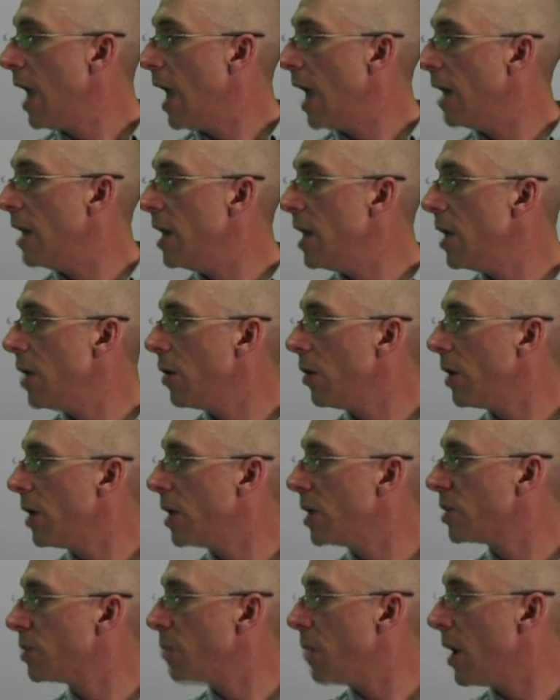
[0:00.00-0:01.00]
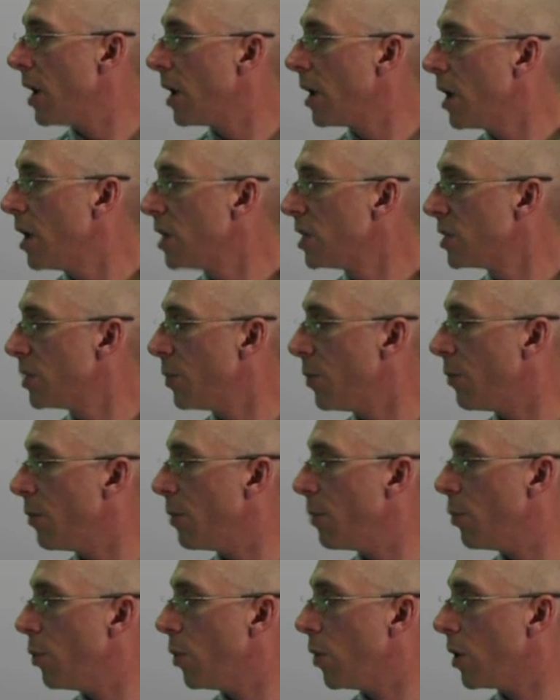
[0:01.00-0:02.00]
and here is my customer
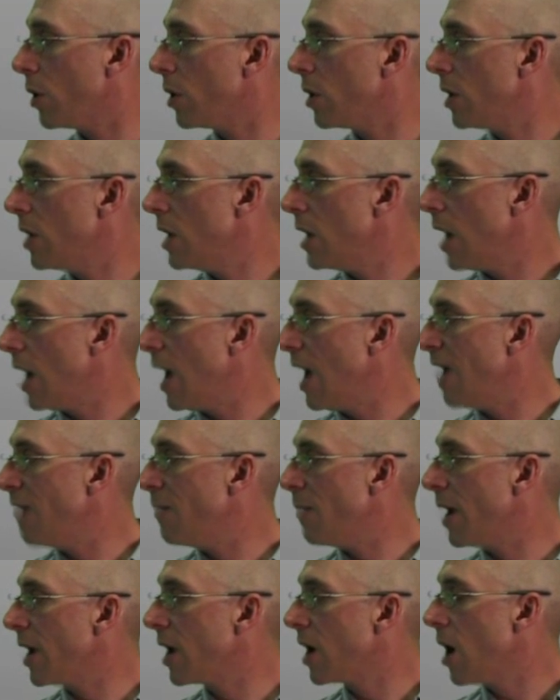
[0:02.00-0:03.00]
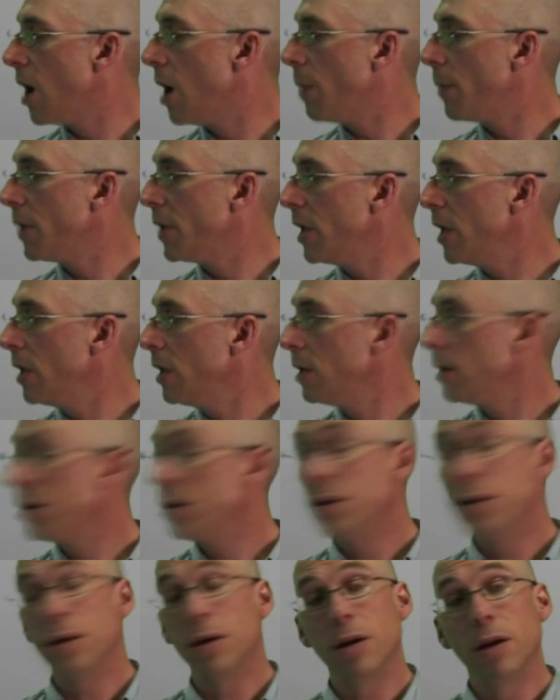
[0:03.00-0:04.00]
report. I have my company,
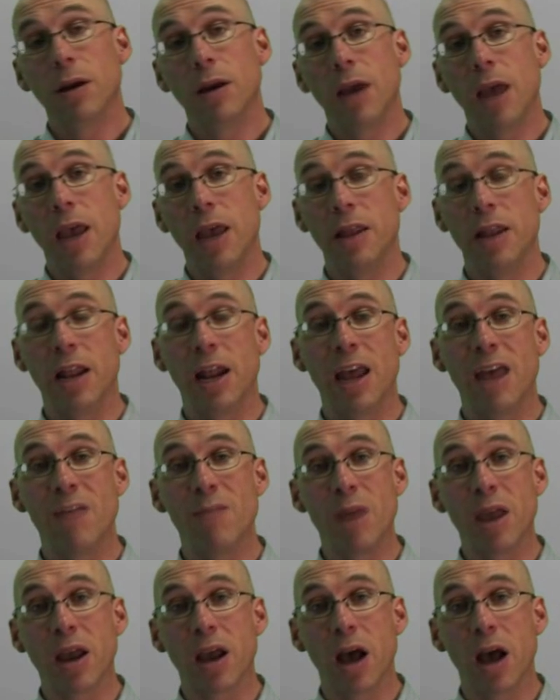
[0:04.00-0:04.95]
and then I have my